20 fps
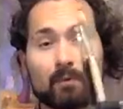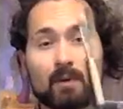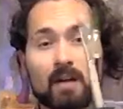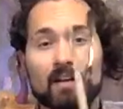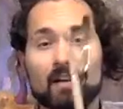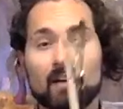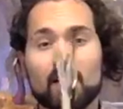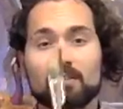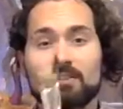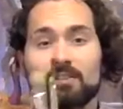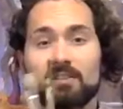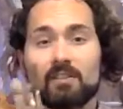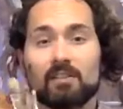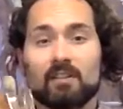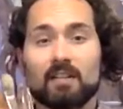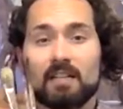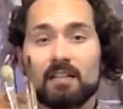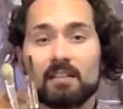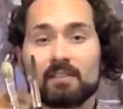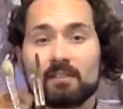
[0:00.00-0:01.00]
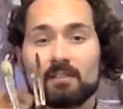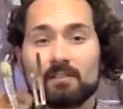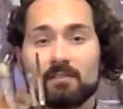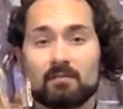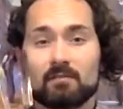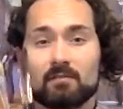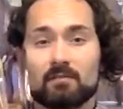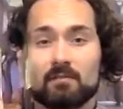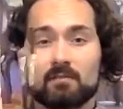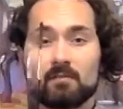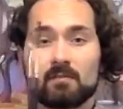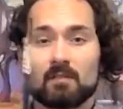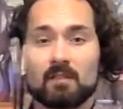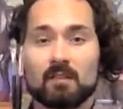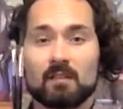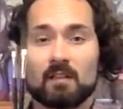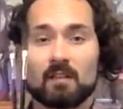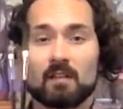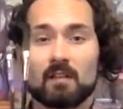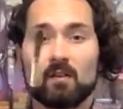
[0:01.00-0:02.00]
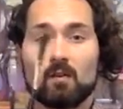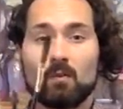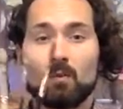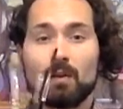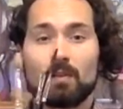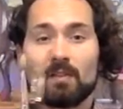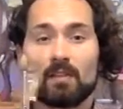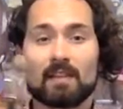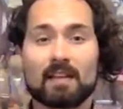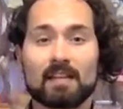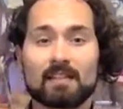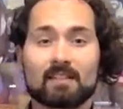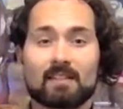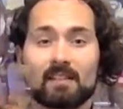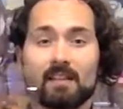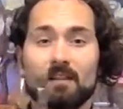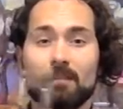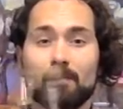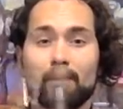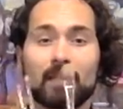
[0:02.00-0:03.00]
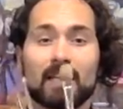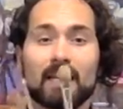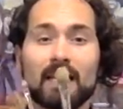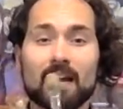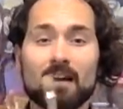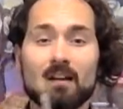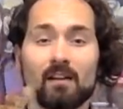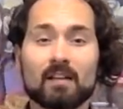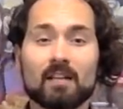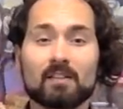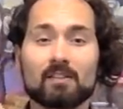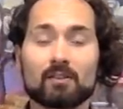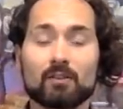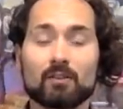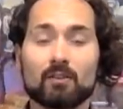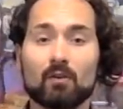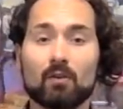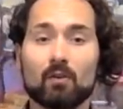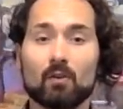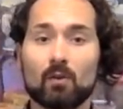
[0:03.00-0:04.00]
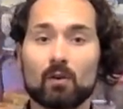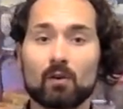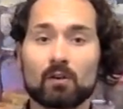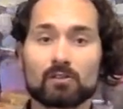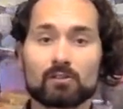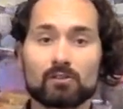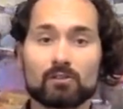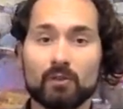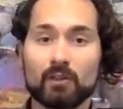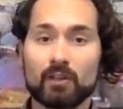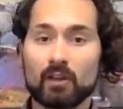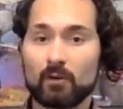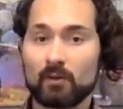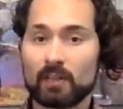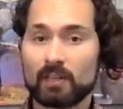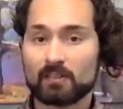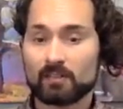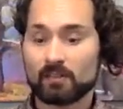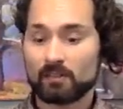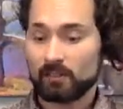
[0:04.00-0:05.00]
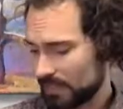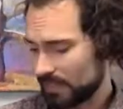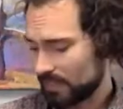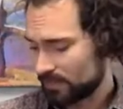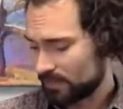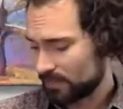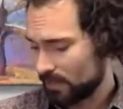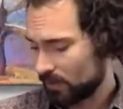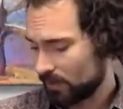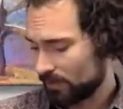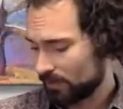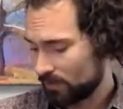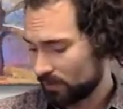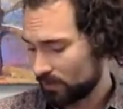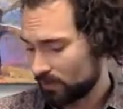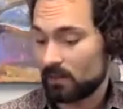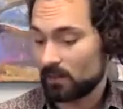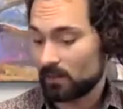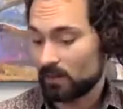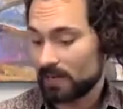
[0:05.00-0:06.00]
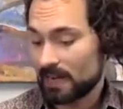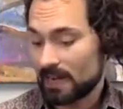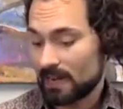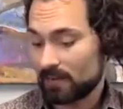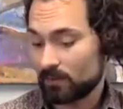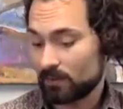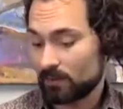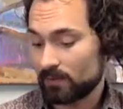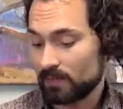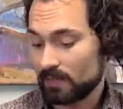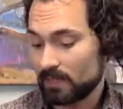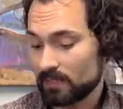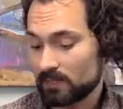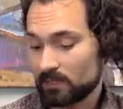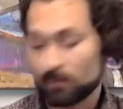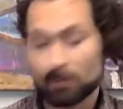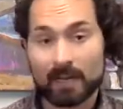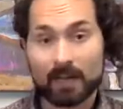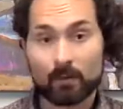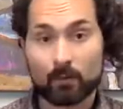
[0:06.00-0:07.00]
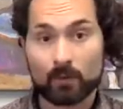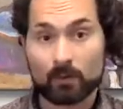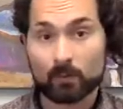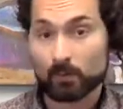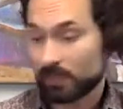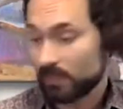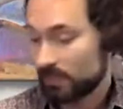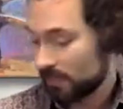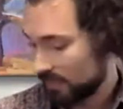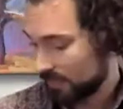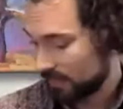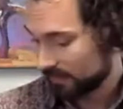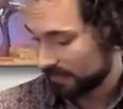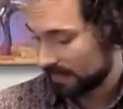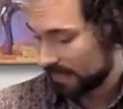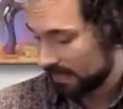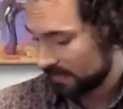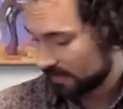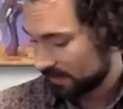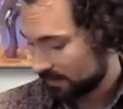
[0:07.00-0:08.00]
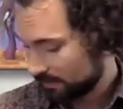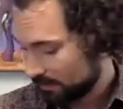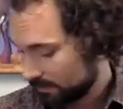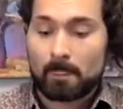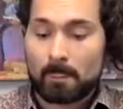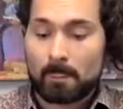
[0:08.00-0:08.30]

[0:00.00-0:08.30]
right onto your easel, whether that's a plein air easel or studio easel. So if you don't already have one of these, you might win one in class.